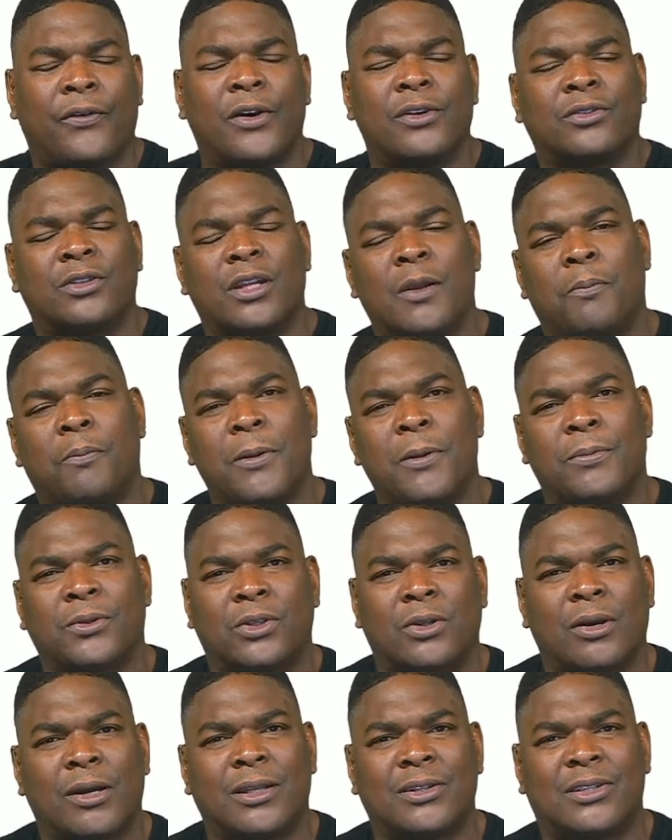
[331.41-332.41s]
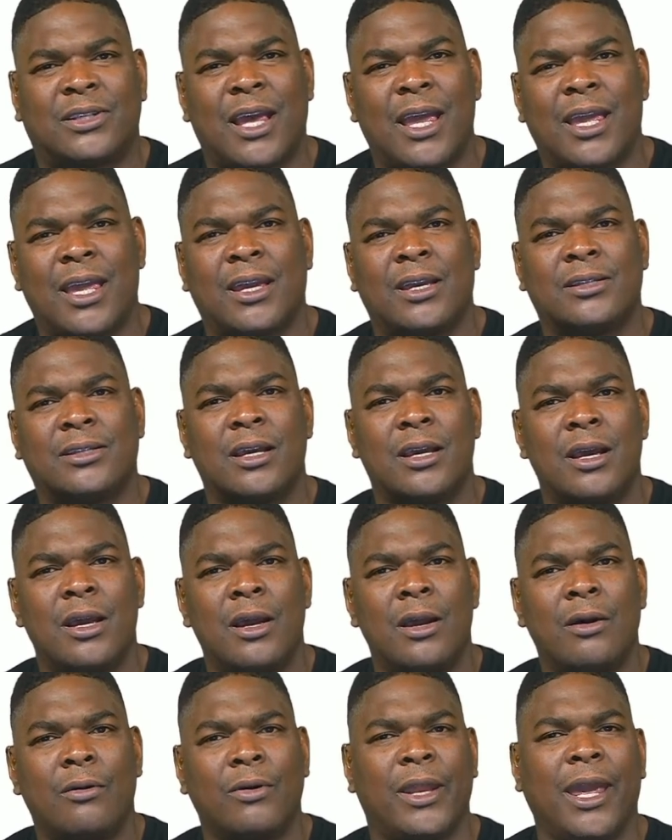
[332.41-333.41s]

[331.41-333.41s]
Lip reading: So the first thing people start to say is,